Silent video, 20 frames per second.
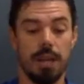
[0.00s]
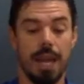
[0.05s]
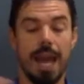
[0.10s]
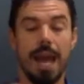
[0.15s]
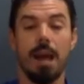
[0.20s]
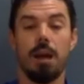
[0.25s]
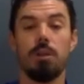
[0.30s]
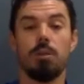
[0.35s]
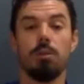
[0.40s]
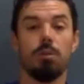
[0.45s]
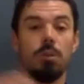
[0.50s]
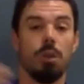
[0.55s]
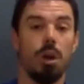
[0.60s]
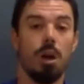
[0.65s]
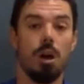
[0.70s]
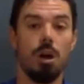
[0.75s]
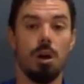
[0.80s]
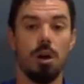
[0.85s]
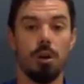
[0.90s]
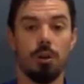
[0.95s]
How
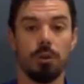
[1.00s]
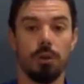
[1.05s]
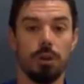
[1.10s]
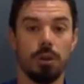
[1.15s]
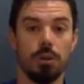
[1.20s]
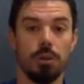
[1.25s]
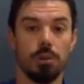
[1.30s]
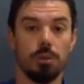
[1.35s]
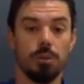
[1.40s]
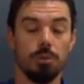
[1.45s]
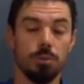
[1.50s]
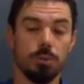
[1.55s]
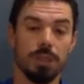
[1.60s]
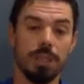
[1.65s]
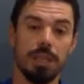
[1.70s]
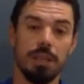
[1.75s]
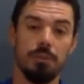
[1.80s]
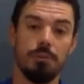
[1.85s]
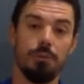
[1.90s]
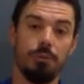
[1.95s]
long you
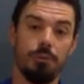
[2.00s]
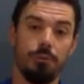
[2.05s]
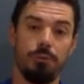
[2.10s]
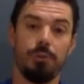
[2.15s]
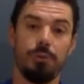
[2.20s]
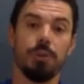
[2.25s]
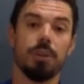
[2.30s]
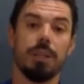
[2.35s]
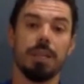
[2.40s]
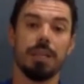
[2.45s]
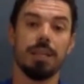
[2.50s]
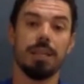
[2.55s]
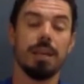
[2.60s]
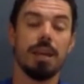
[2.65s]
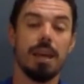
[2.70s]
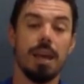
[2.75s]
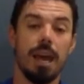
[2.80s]
live feeling